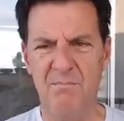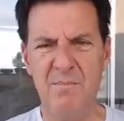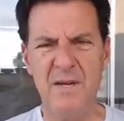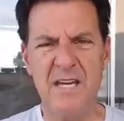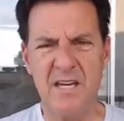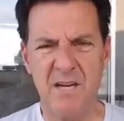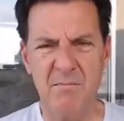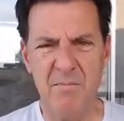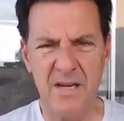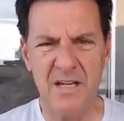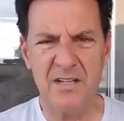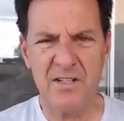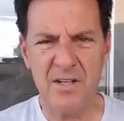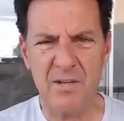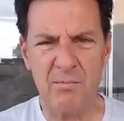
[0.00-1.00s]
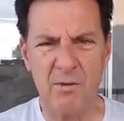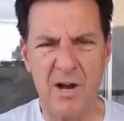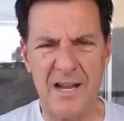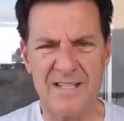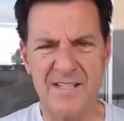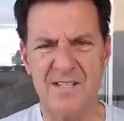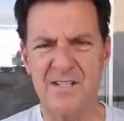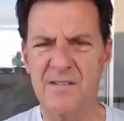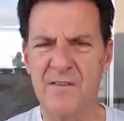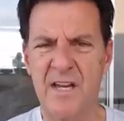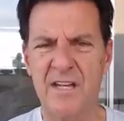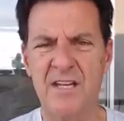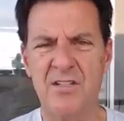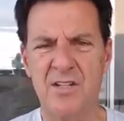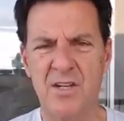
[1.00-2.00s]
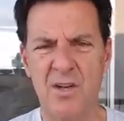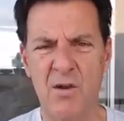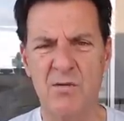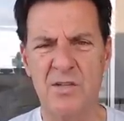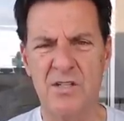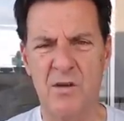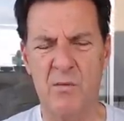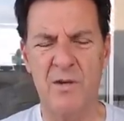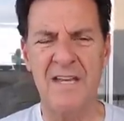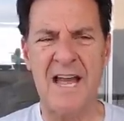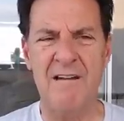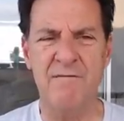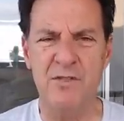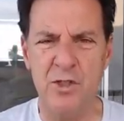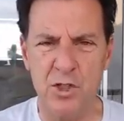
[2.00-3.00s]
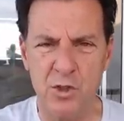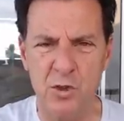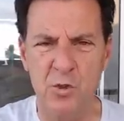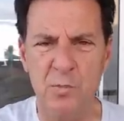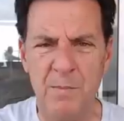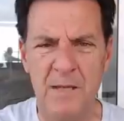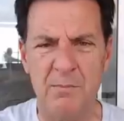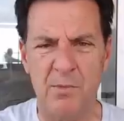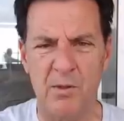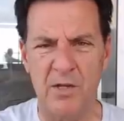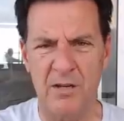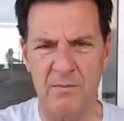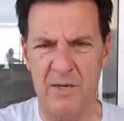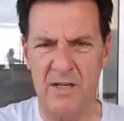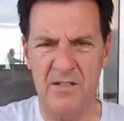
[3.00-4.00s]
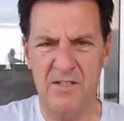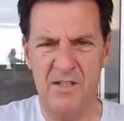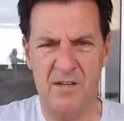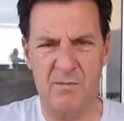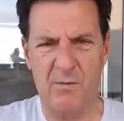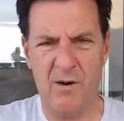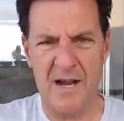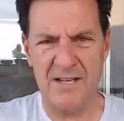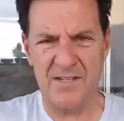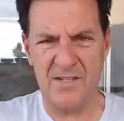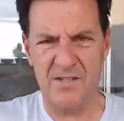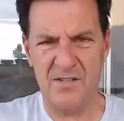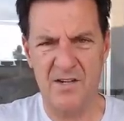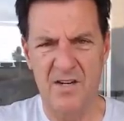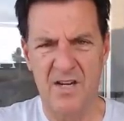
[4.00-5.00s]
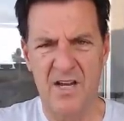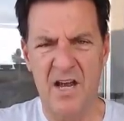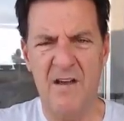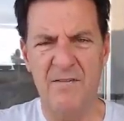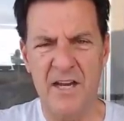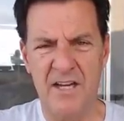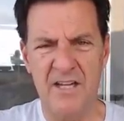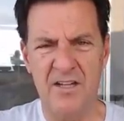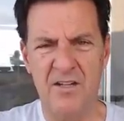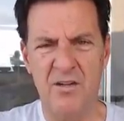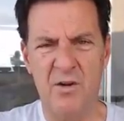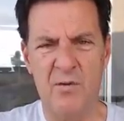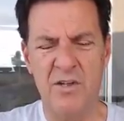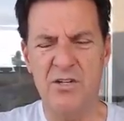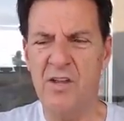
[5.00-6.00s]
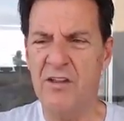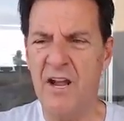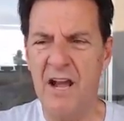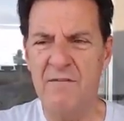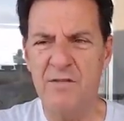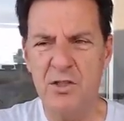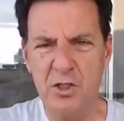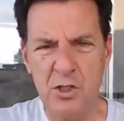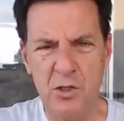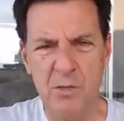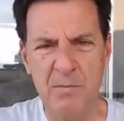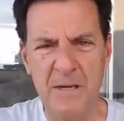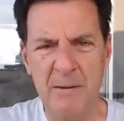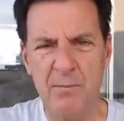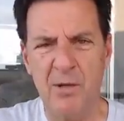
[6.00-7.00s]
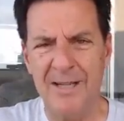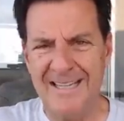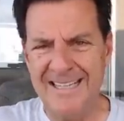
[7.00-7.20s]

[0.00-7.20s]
be committed to the process of getting to know someone. Have two people committed to the process of getting to know each other. Have two people